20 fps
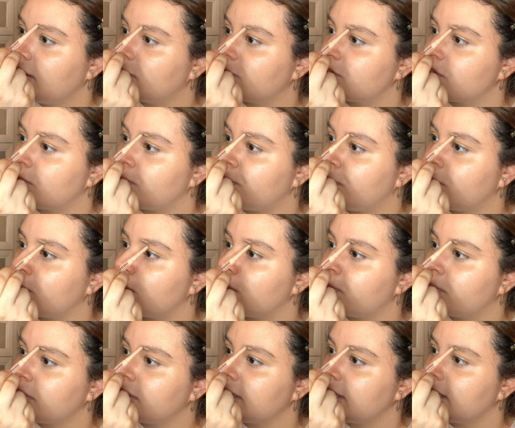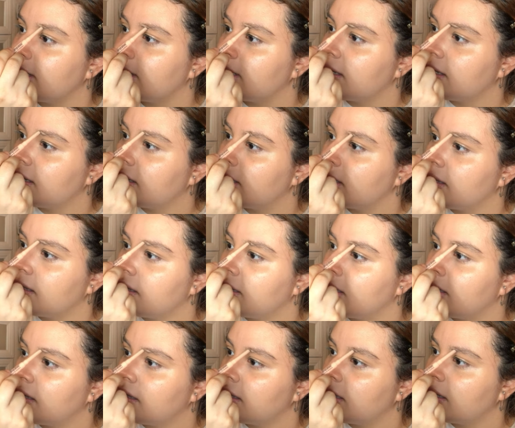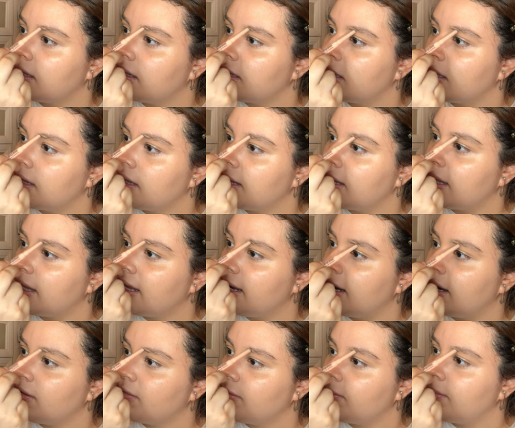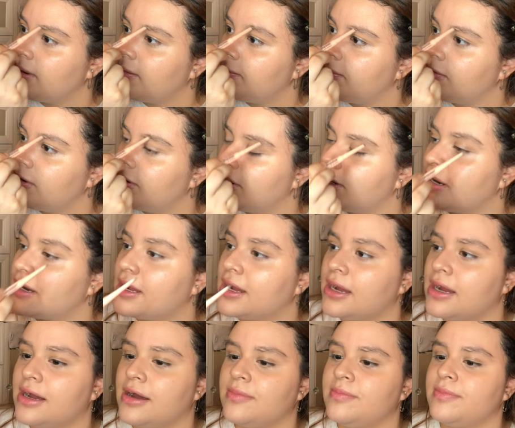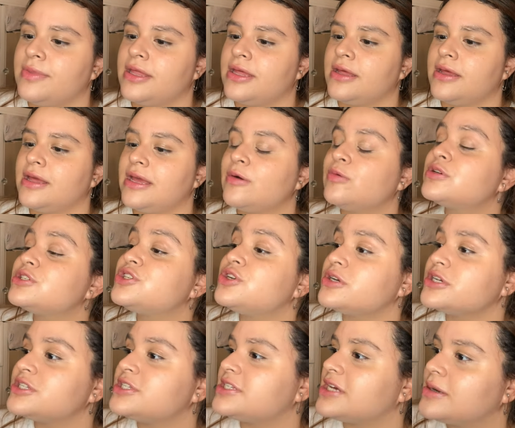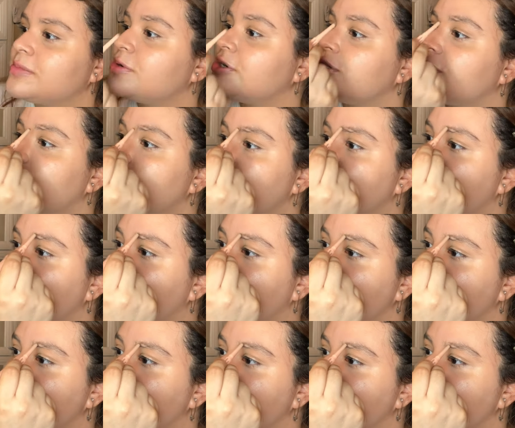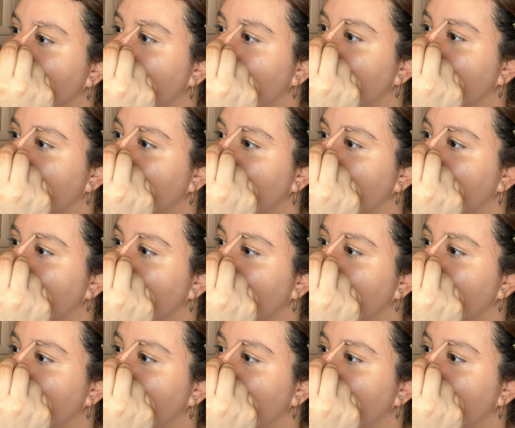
It was all purpley. And I remember, it was during summer though, so I was,